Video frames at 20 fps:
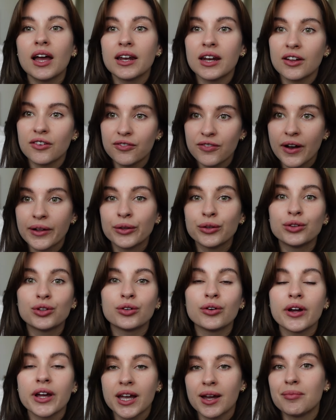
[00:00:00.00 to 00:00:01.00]
and I followed
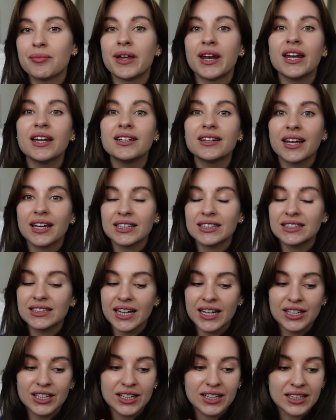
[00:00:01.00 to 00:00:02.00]
through, I committed, and I
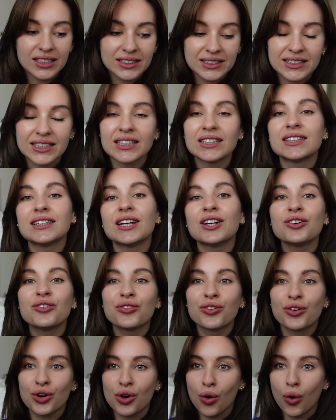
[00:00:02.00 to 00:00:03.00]
stayed consistent
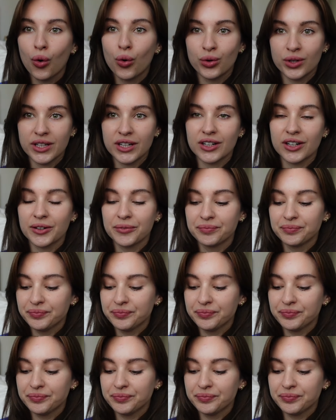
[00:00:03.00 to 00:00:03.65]
for a whole year.